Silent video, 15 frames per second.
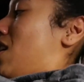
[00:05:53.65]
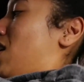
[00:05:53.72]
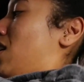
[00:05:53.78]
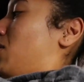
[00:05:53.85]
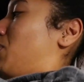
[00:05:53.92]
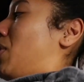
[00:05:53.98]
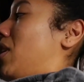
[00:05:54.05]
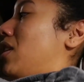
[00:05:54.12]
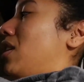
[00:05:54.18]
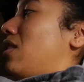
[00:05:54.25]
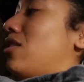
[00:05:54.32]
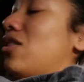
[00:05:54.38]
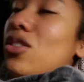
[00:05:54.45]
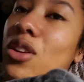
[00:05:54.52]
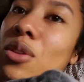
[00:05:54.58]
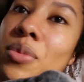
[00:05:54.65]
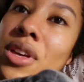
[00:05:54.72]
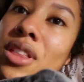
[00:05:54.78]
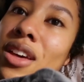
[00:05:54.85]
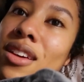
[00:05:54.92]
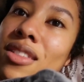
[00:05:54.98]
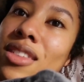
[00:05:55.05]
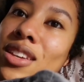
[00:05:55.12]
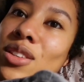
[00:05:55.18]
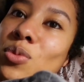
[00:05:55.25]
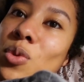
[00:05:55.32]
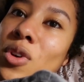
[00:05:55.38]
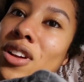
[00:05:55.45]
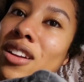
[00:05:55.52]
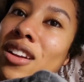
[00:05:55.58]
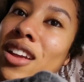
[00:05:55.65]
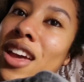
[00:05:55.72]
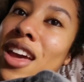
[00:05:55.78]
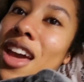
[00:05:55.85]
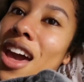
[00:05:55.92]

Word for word: his blanket is just going to be like this one